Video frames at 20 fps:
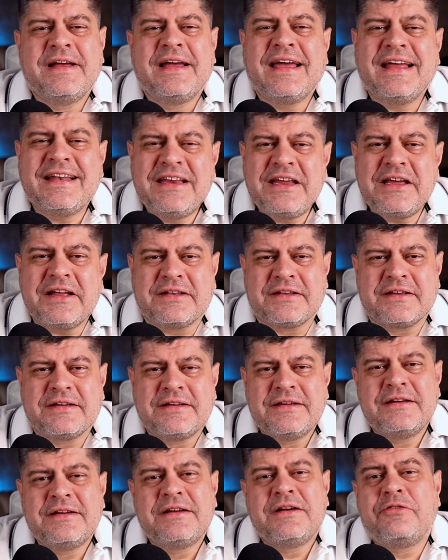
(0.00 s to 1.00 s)
And yet,
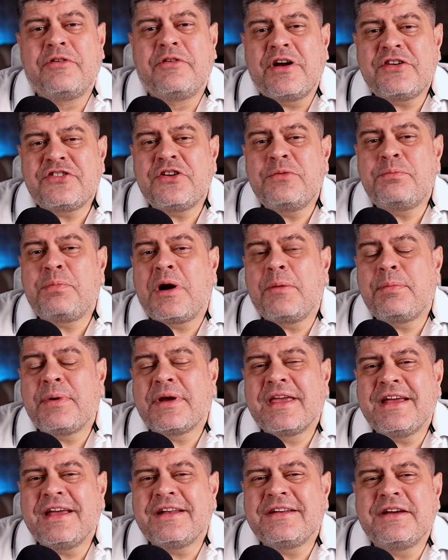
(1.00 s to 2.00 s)
Russian
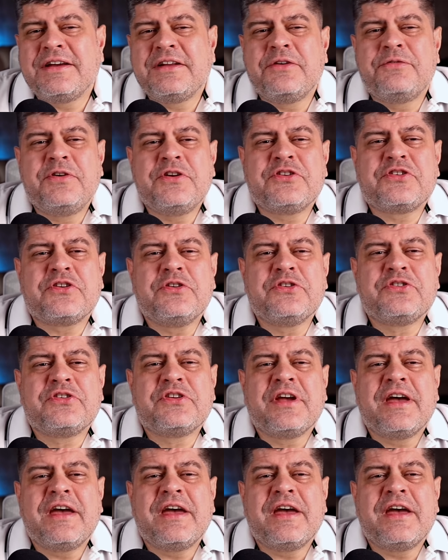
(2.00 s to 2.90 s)
propaganda and officials